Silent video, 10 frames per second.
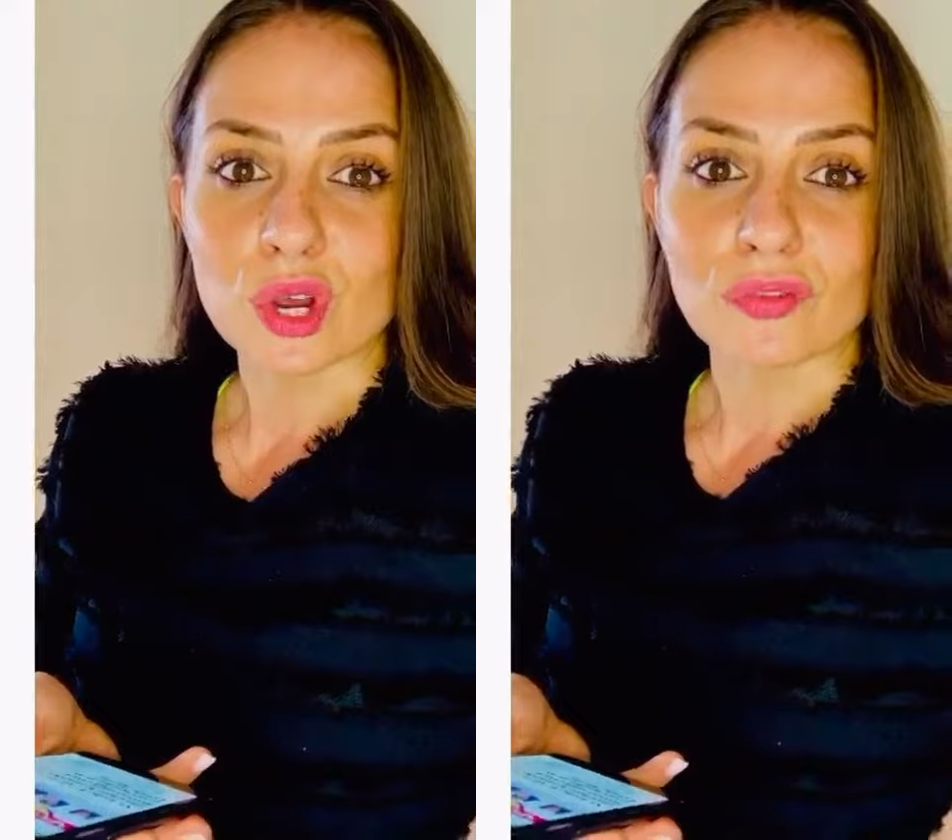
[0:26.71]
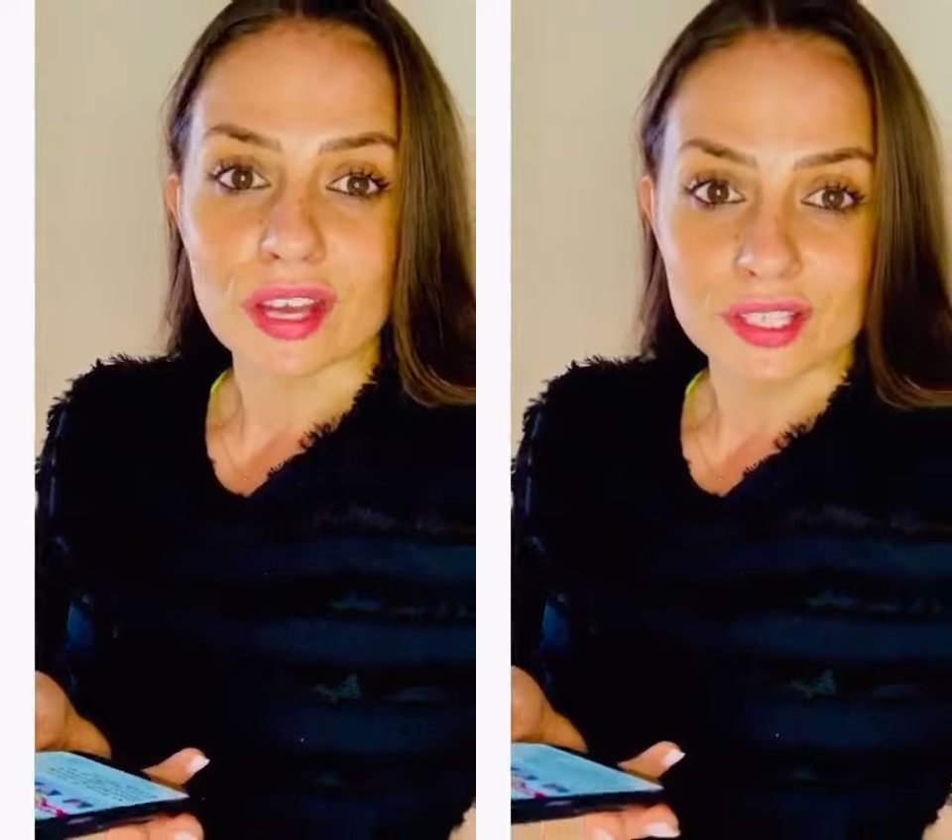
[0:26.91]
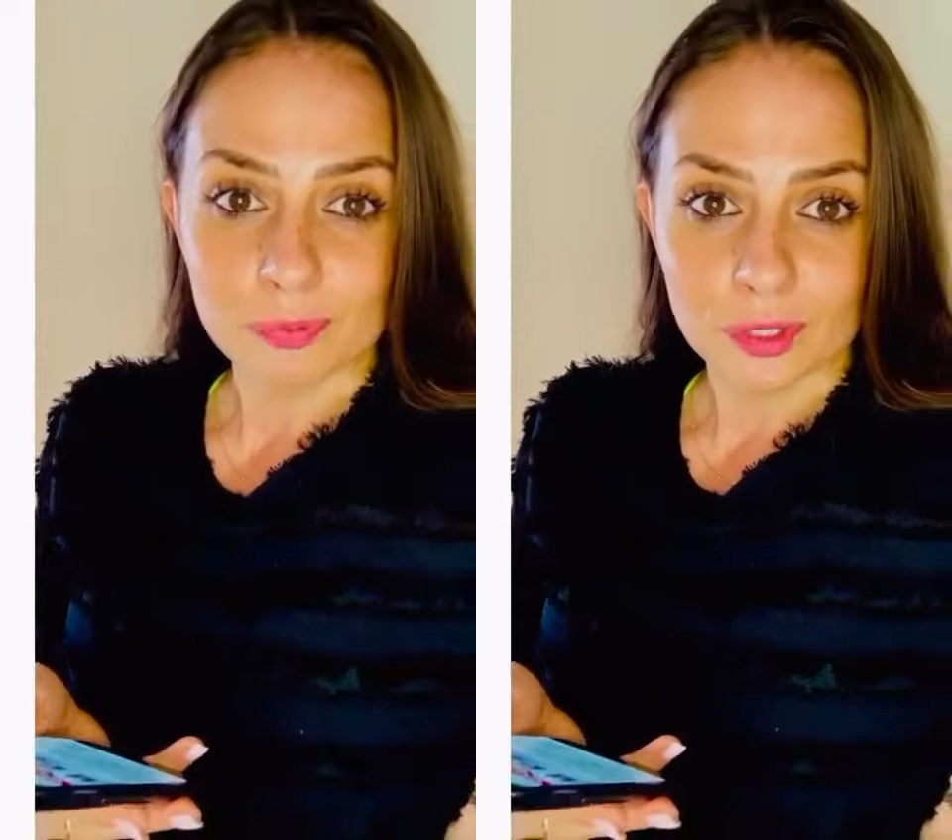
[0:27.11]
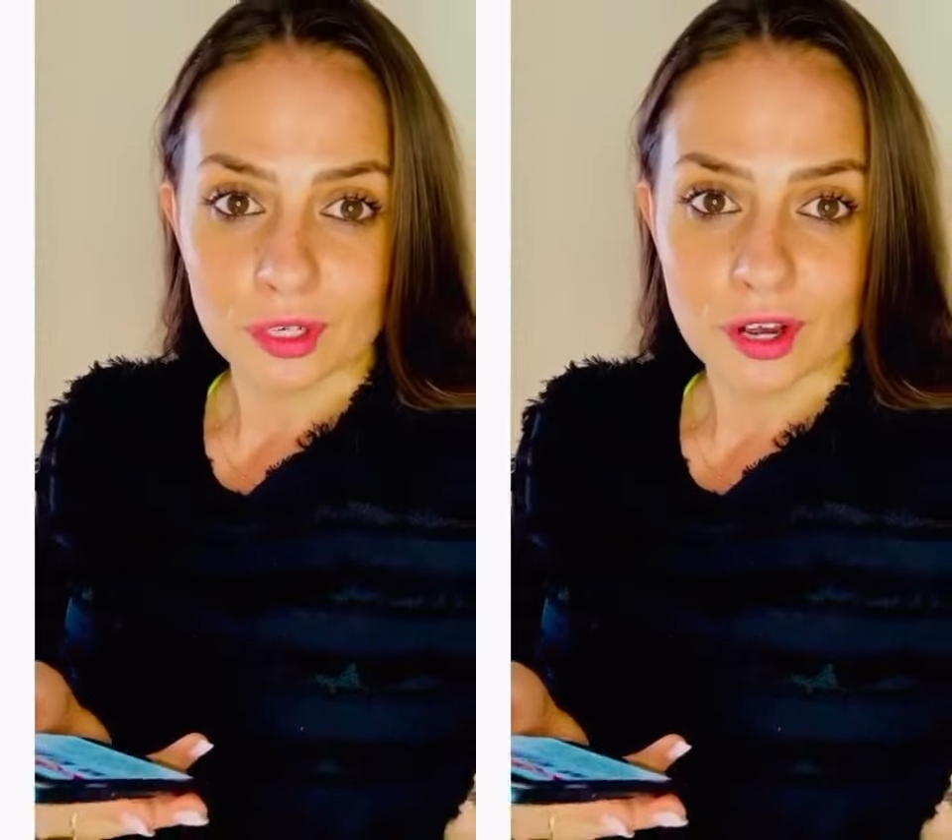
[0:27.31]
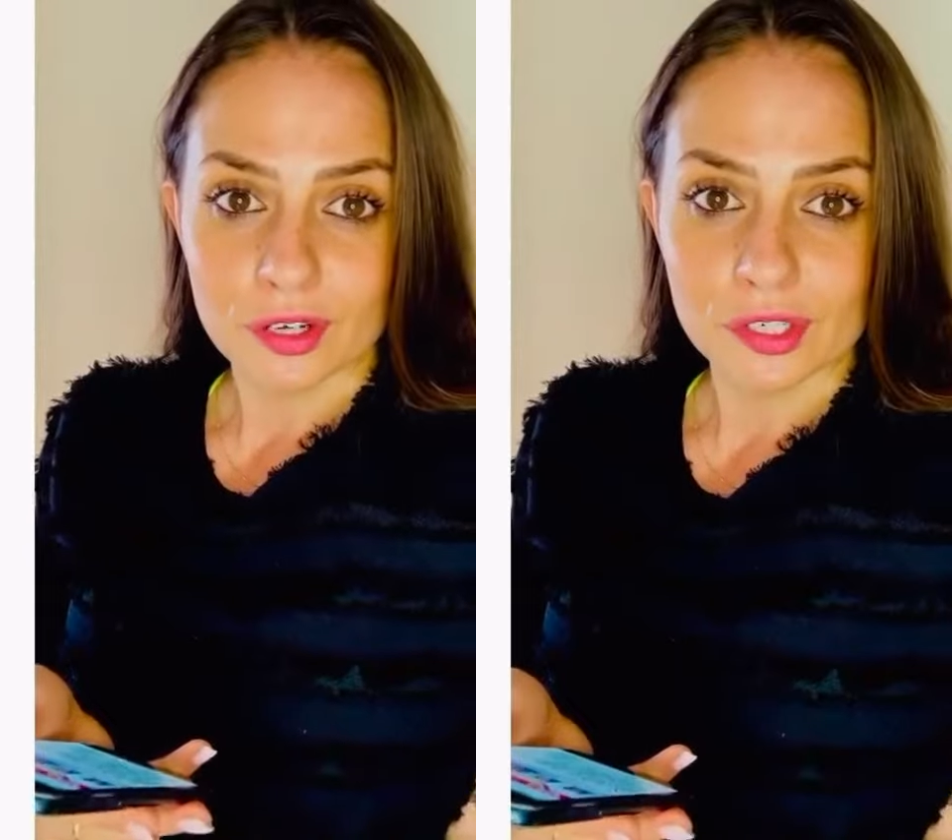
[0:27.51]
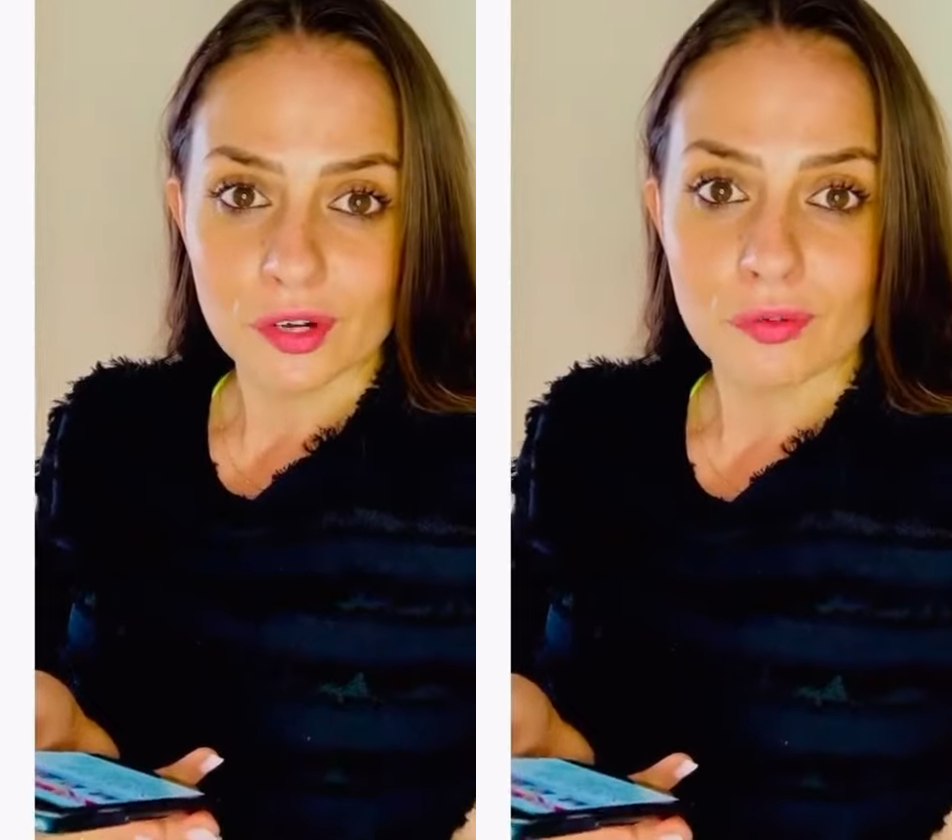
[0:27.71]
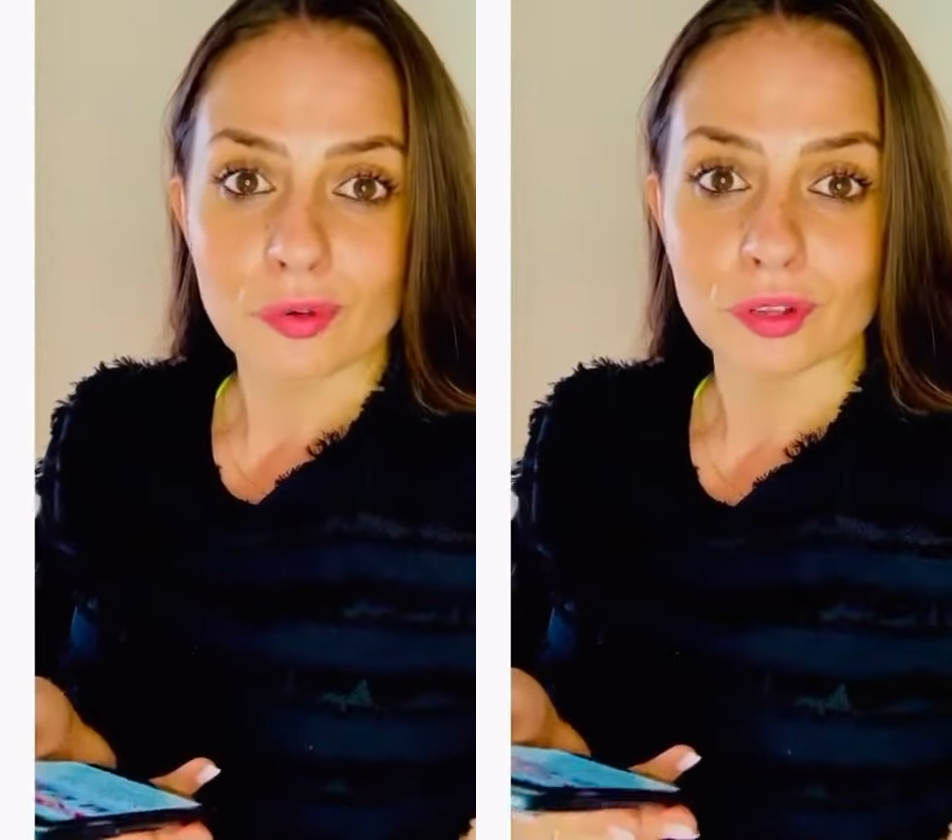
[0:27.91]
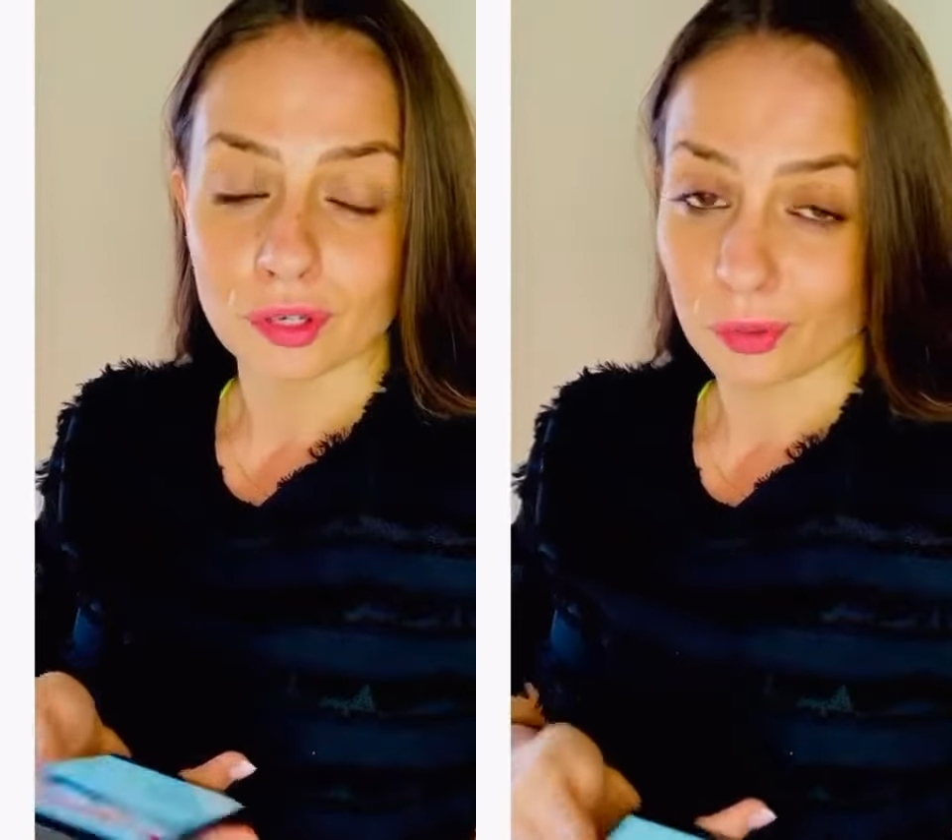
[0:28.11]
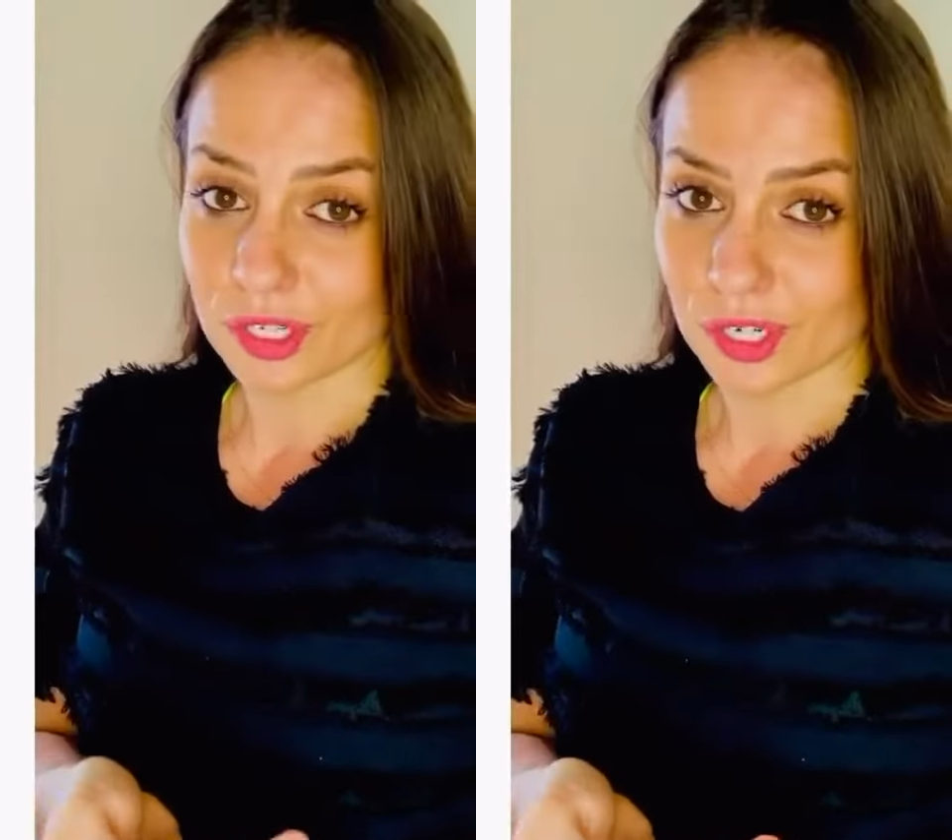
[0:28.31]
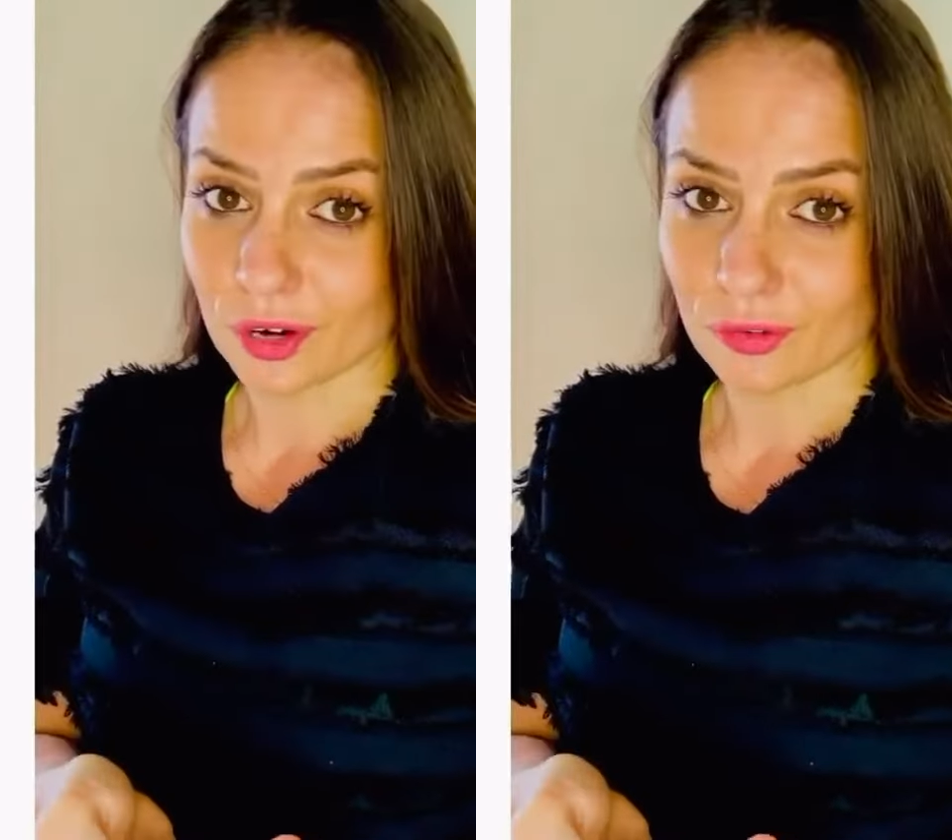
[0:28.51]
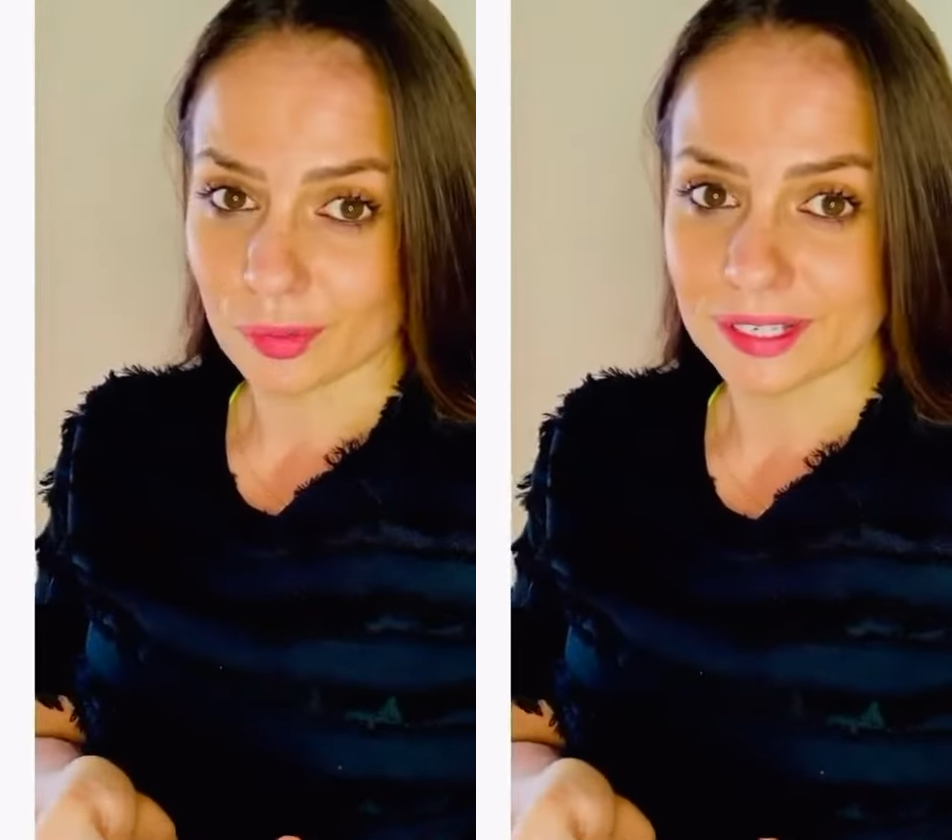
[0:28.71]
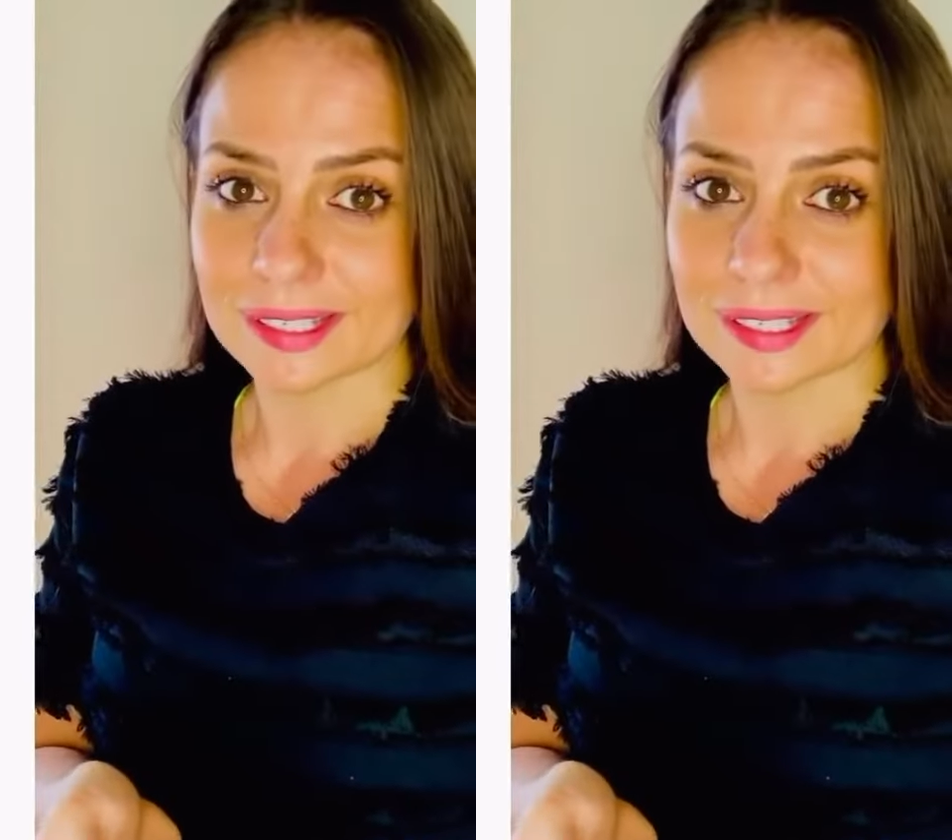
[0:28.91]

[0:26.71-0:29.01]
espionage for the Norwegian government